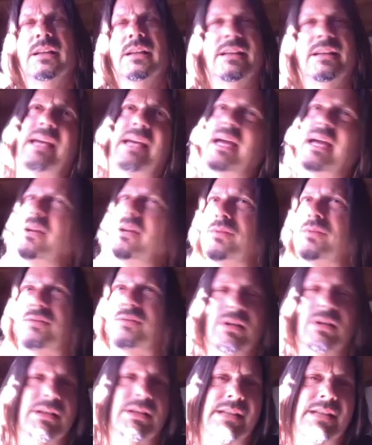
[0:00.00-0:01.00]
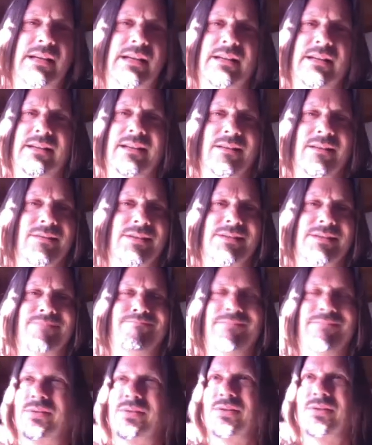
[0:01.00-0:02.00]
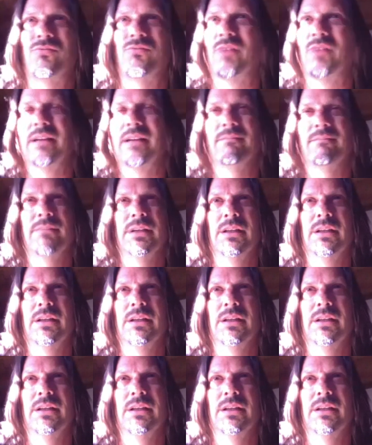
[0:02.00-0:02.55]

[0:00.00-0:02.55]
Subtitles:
and to hang with Chris at, just, it was so great.